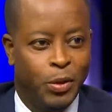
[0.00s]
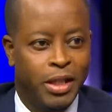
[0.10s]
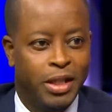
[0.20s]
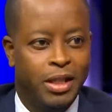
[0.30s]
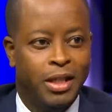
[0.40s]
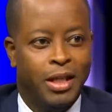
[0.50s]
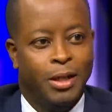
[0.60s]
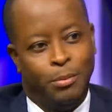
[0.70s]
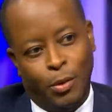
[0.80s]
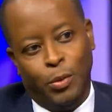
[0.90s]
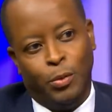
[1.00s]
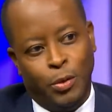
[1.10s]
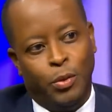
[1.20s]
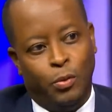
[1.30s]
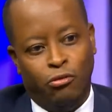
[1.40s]
win. Sure, sure. But
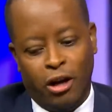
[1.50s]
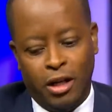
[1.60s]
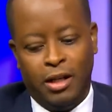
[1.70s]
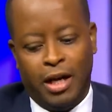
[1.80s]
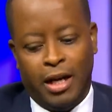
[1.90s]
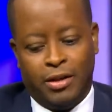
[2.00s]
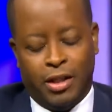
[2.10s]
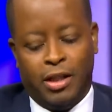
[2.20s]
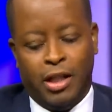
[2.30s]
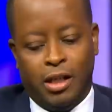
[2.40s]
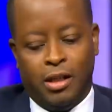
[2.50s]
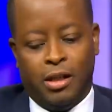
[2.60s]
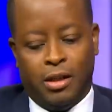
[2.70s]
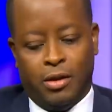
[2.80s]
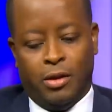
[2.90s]
we recognize that
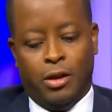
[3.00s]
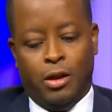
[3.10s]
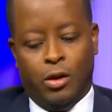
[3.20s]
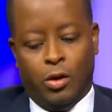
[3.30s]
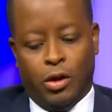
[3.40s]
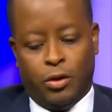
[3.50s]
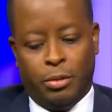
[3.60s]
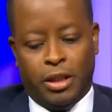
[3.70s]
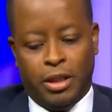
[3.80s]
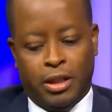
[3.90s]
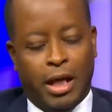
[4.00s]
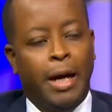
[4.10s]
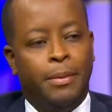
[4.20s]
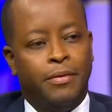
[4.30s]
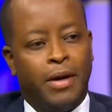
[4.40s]
they're, you know, a special
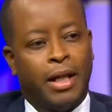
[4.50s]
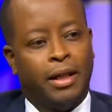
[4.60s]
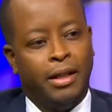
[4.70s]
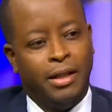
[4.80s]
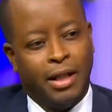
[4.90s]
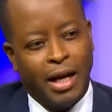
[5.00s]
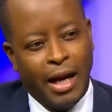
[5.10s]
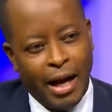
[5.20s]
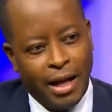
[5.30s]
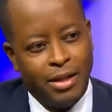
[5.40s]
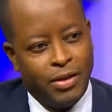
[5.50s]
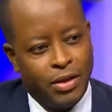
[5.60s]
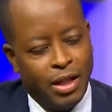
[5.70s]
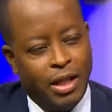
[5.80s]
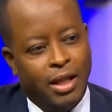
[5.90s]
type of athlete that has